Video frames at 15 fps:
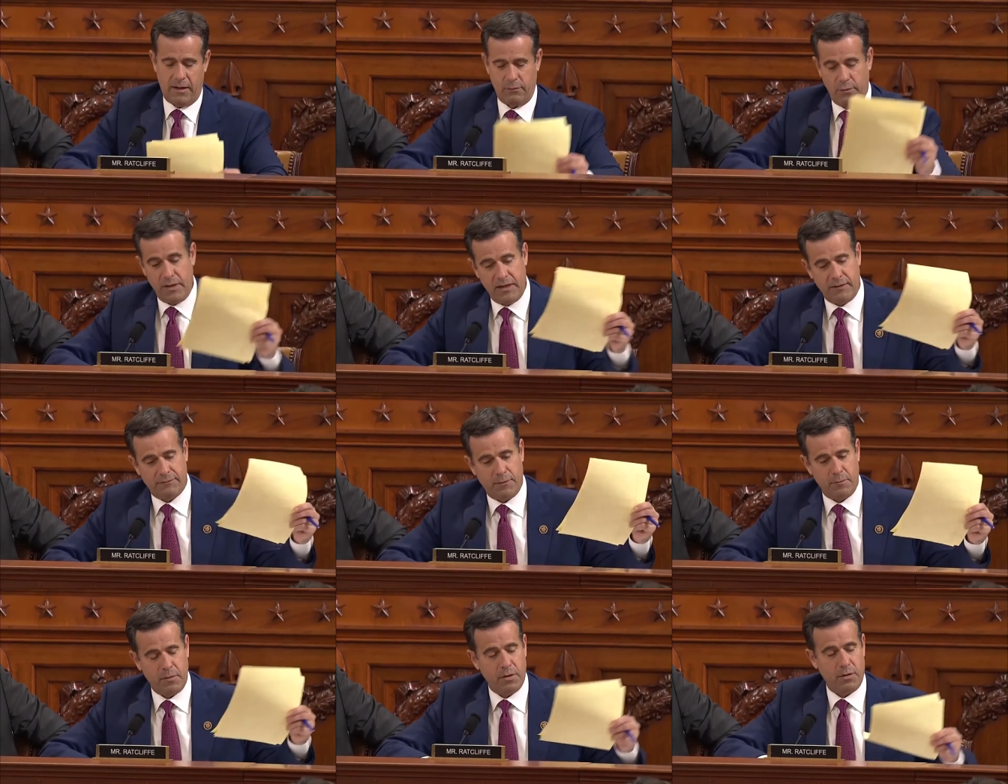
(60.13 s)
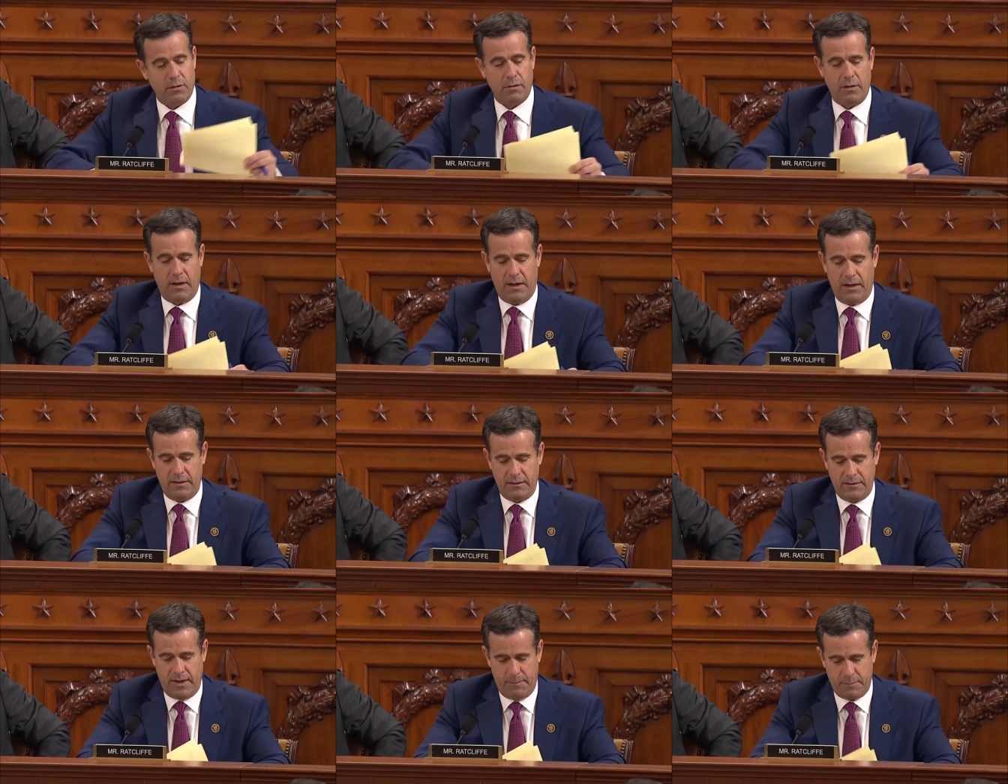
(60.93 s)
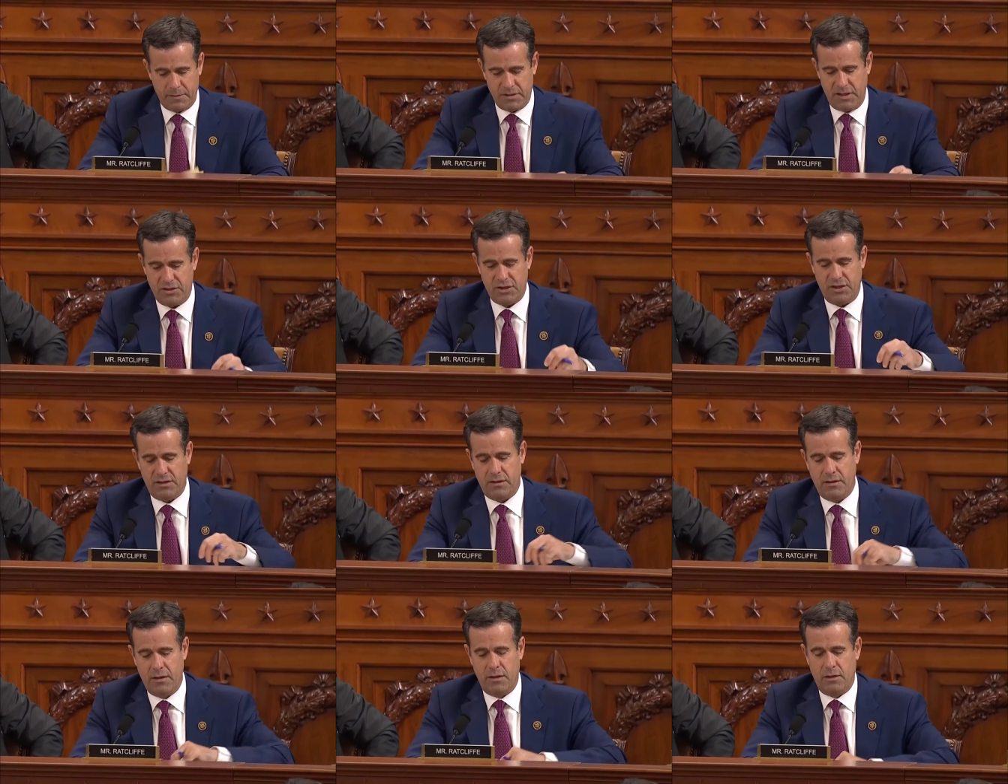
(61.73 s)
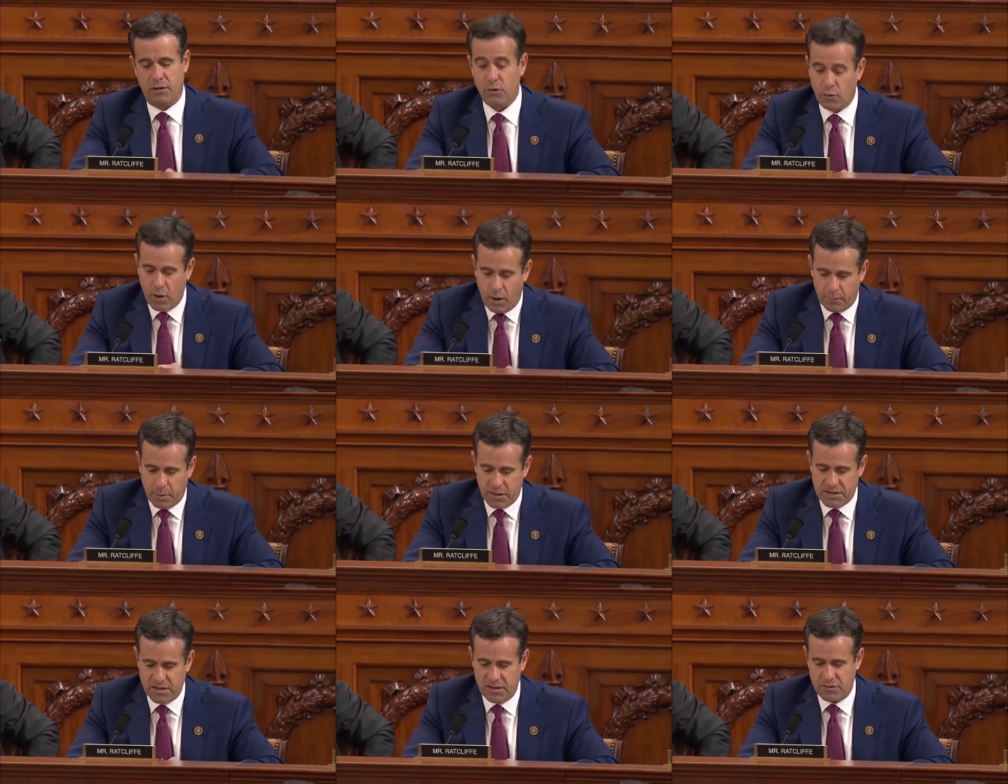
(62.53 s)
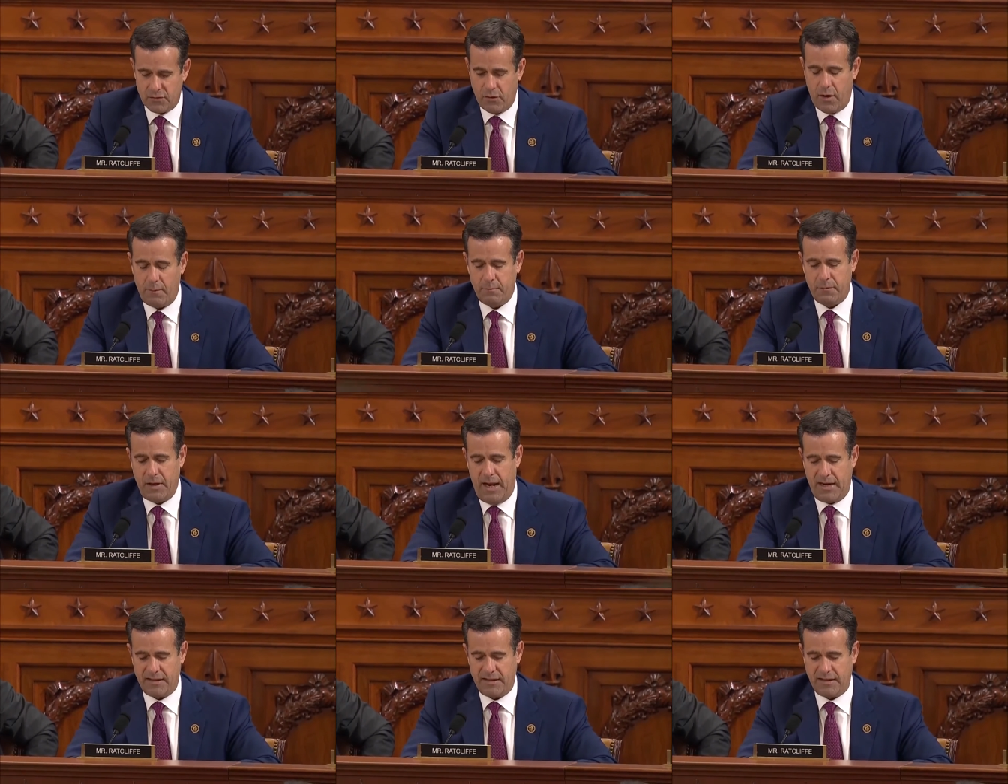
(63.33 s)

uh, reading from your uh, deposition, you called President Trump to